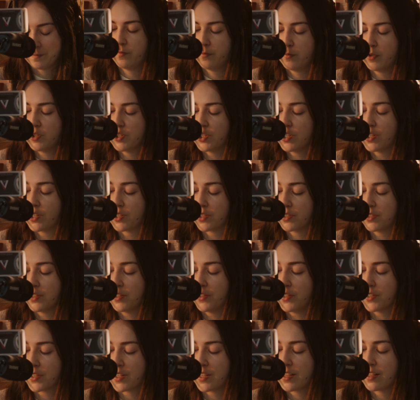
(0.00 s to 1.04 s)
When she heard the
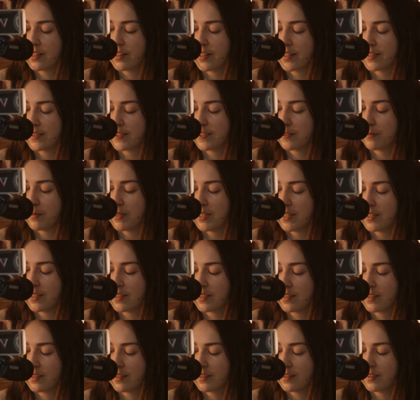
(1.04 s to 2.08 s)
looking-glass
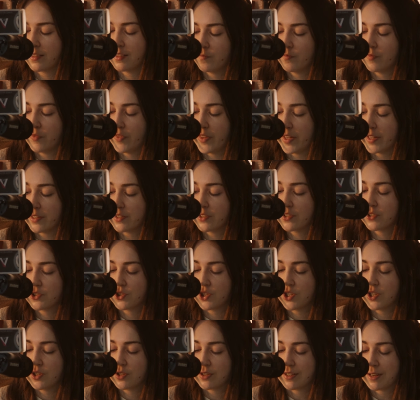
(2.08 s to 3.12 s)
speak, thus
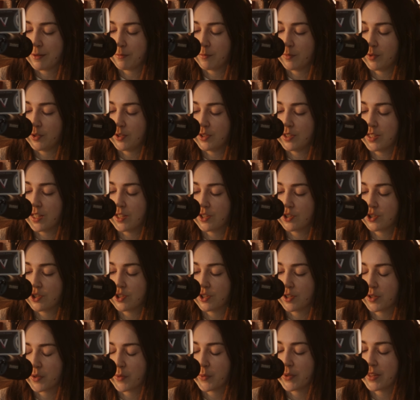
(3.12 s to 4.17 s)
she trembled and
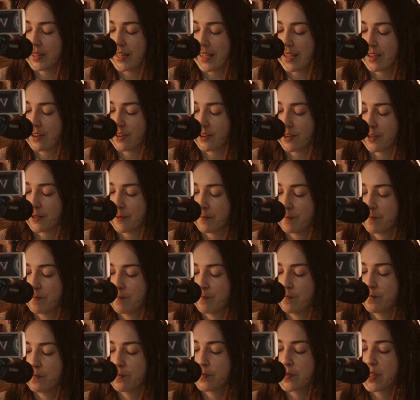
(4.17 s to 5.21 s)
shook with anger.
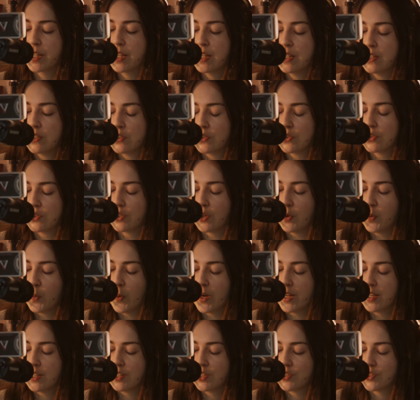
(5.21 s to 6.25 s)
"Snow
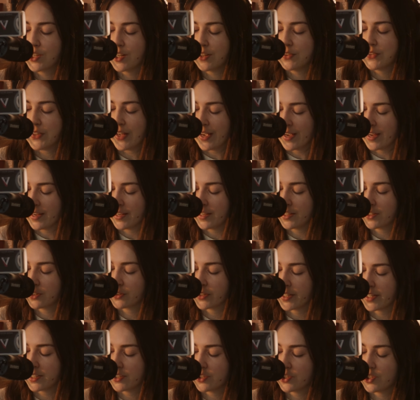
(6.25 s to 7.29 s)
White shall die,"
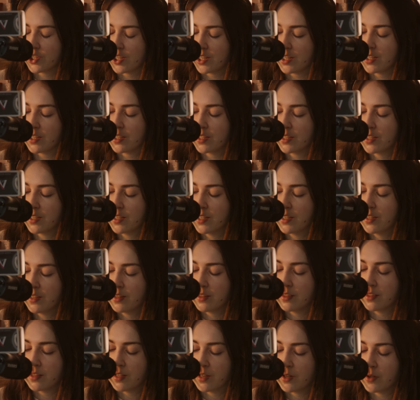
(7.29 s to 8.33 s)
cried she,
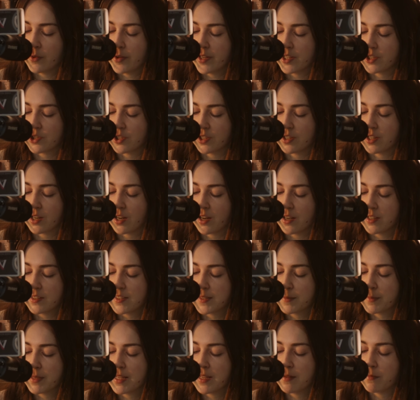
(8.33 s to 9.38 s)
"though it should
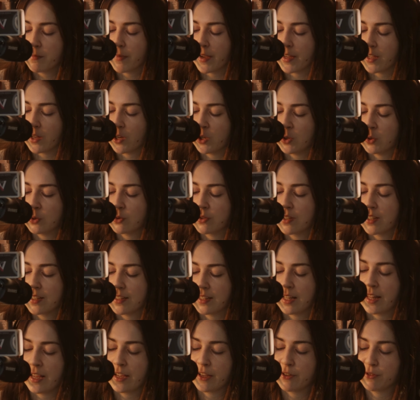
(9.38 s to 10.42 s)
cost me my own
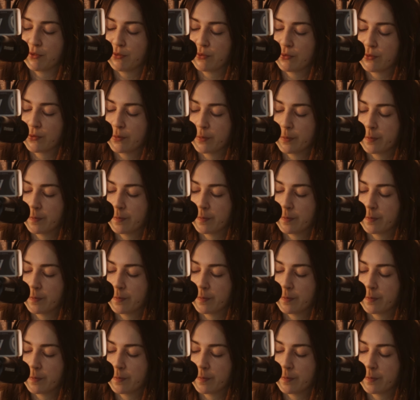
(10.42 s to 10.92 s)
life."